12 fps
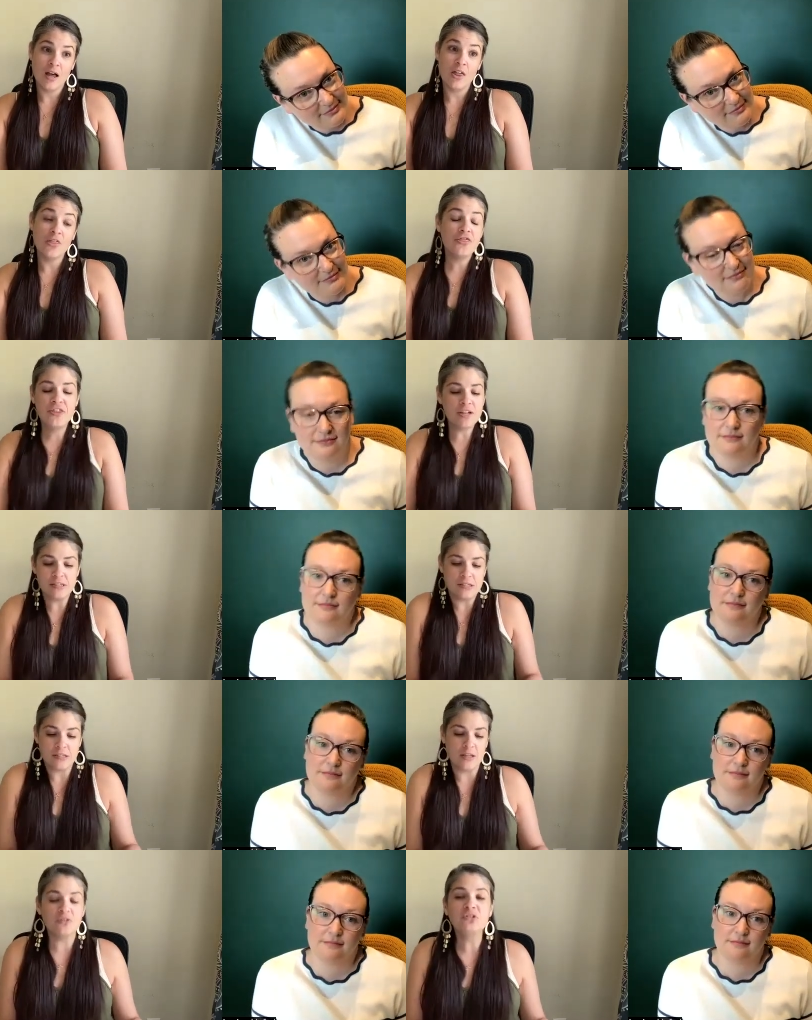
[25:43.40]
Speaker 1: this
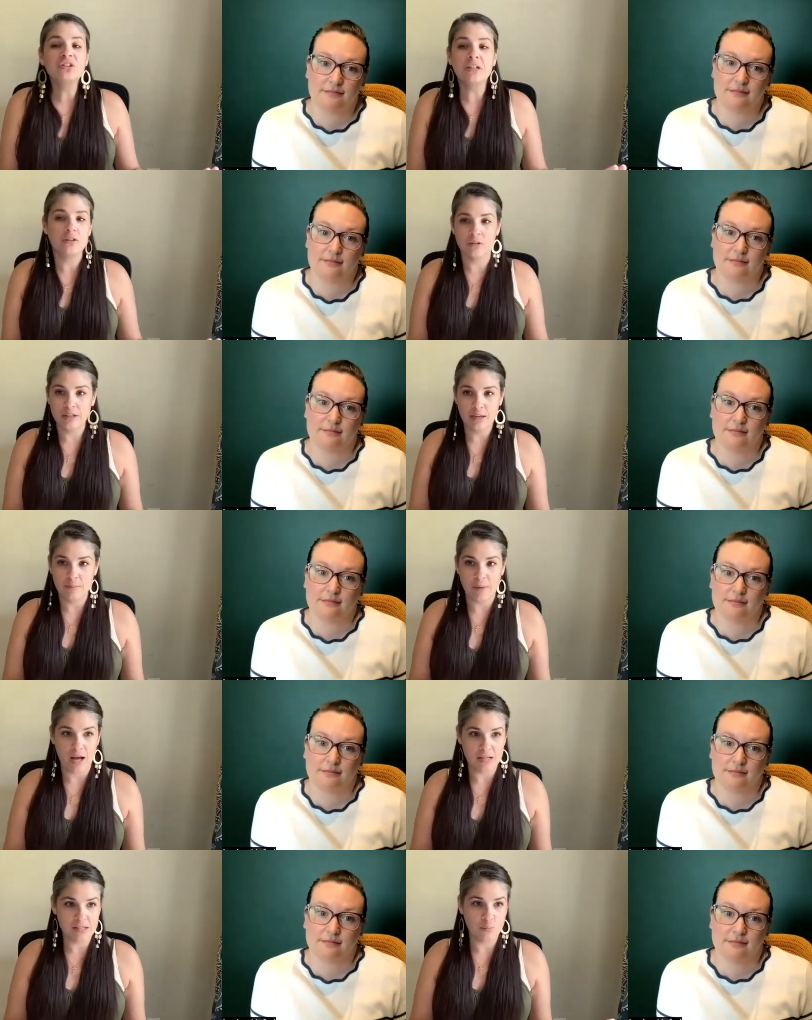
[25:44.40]
is literally
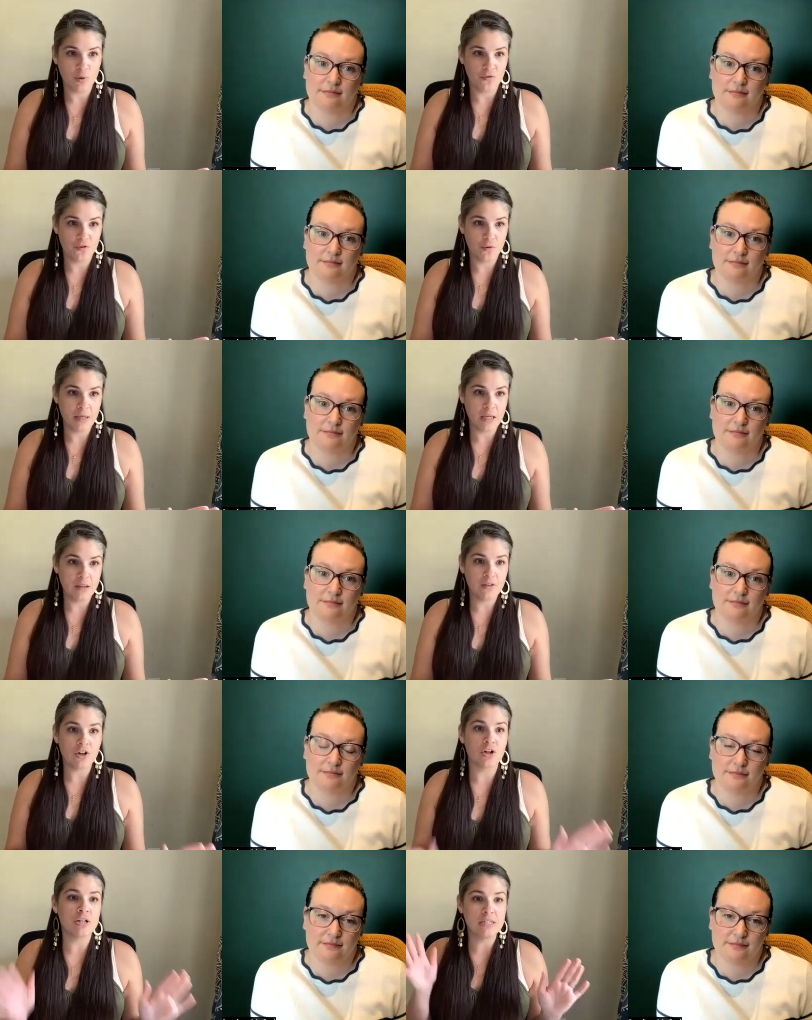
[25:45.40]
impossible for me.
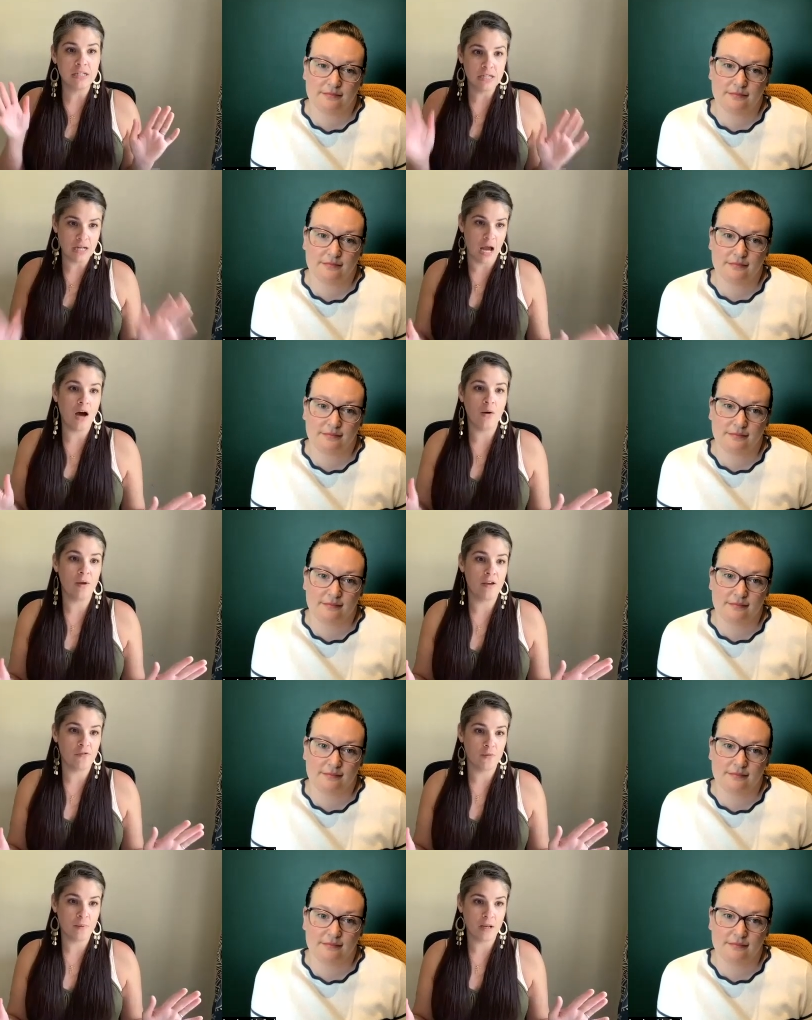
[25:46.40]
There is not a way
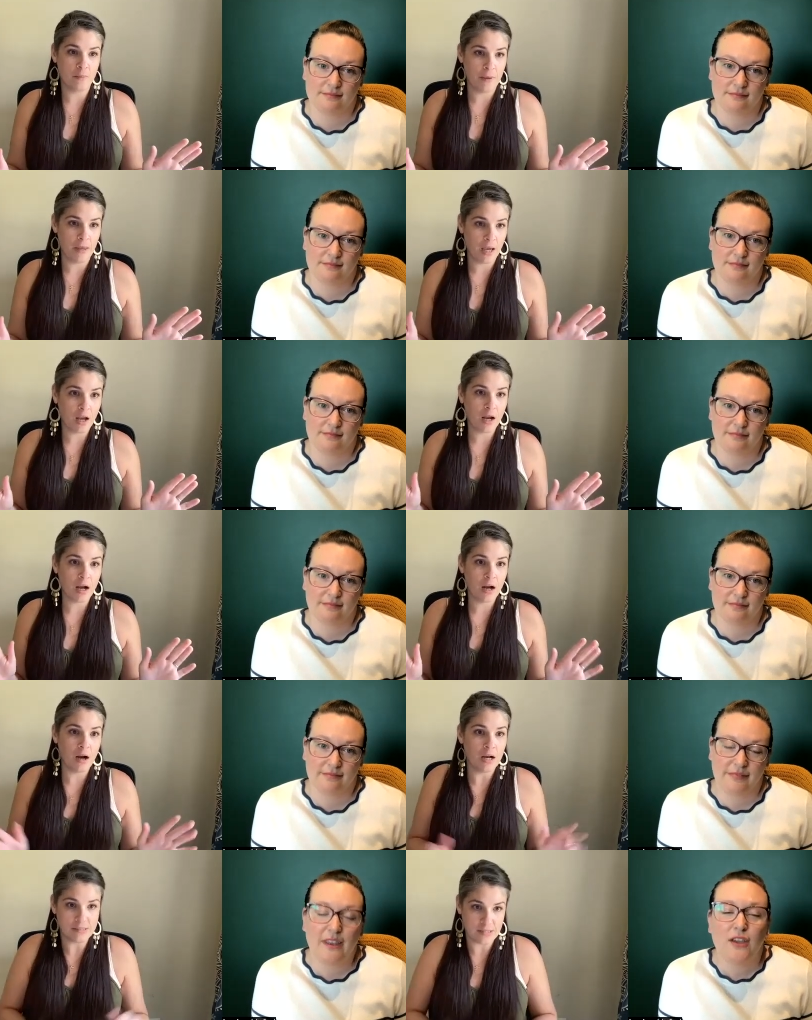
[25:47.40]
for me to pick
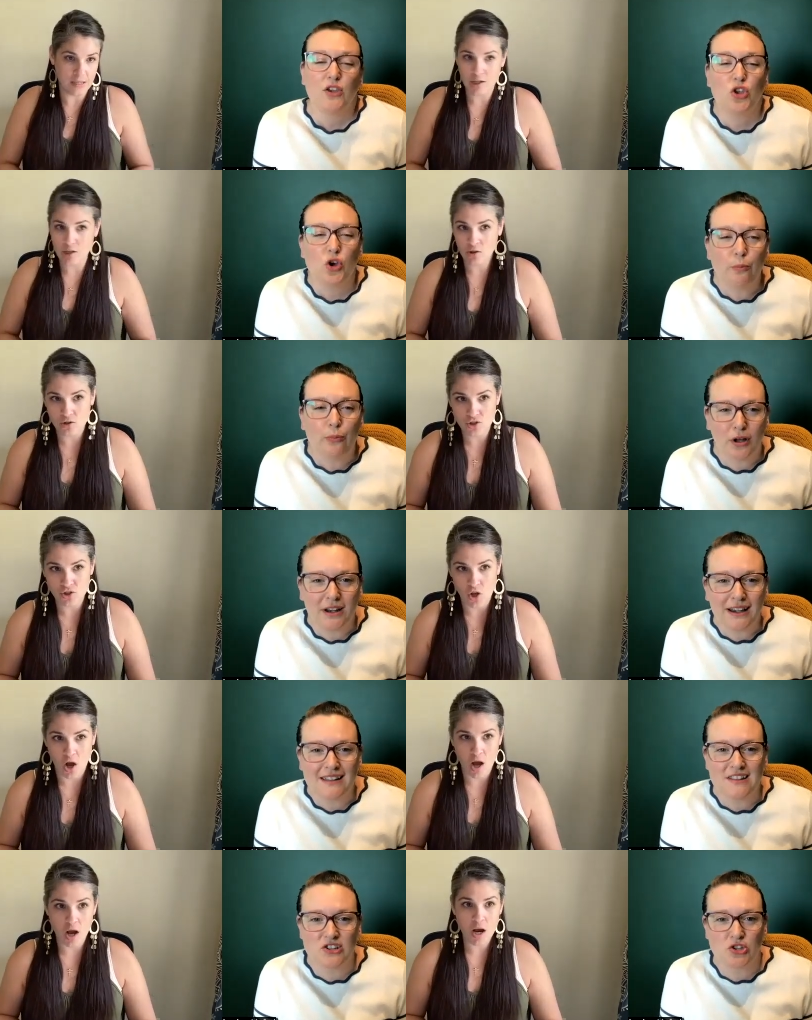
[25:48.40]
a singular song.
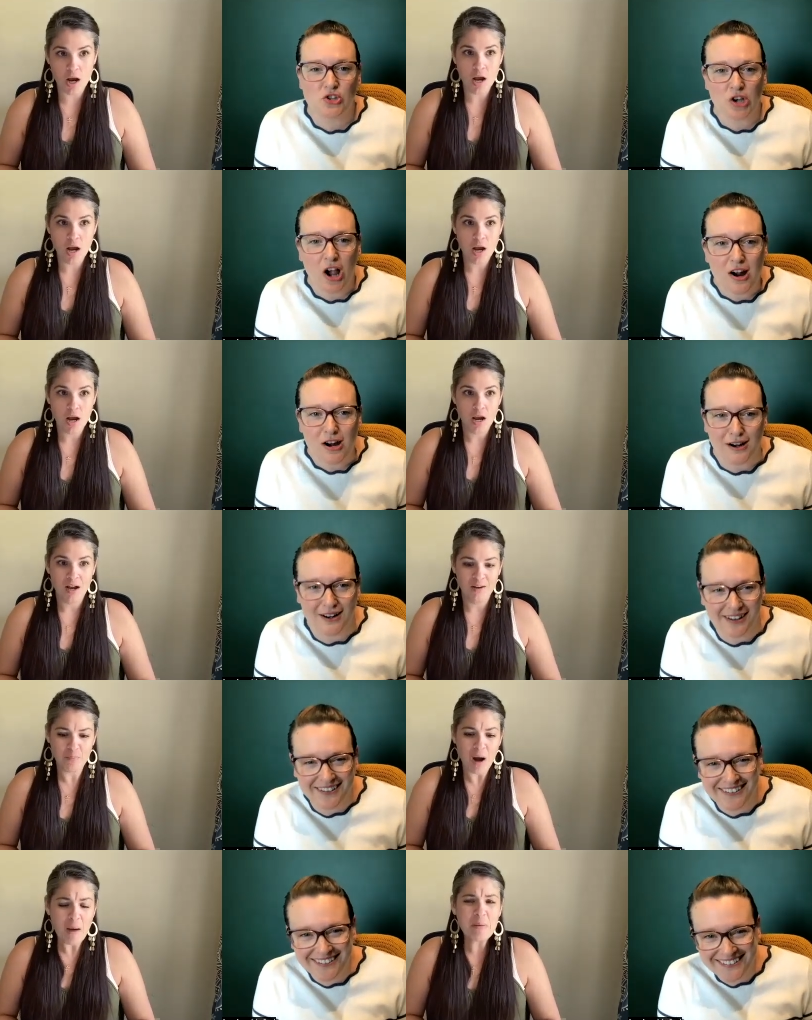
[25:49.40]
Put it in
Speaker 2: the jar.
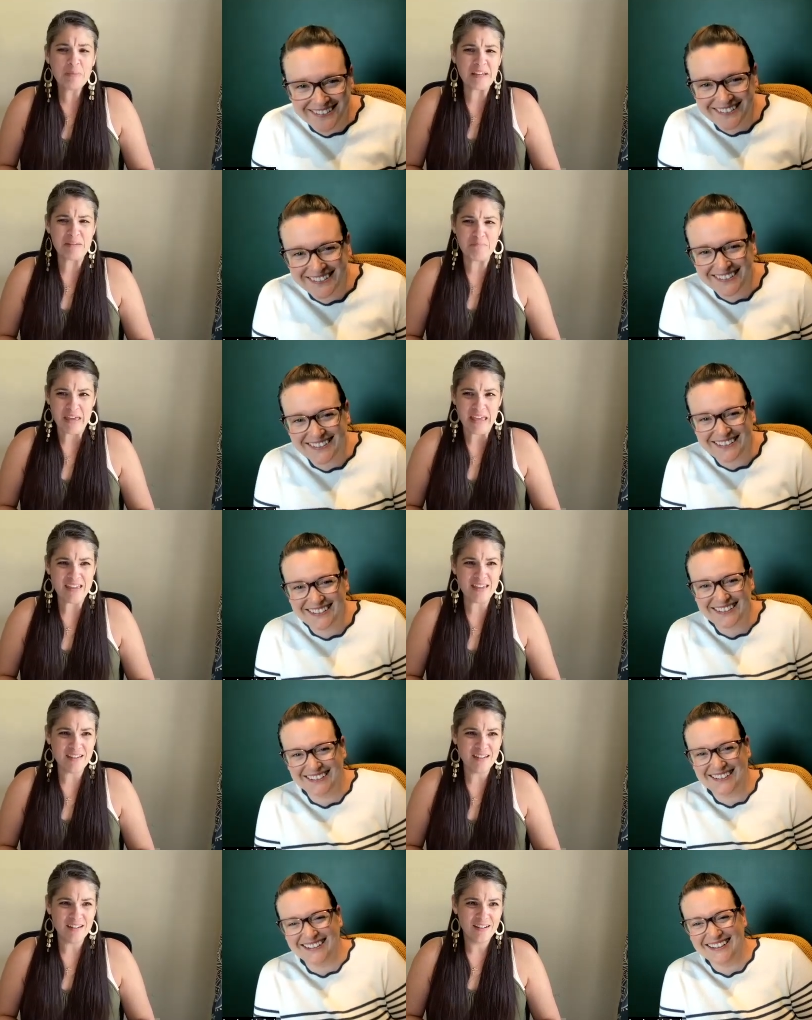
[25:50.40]
Speaker 1: Probably me,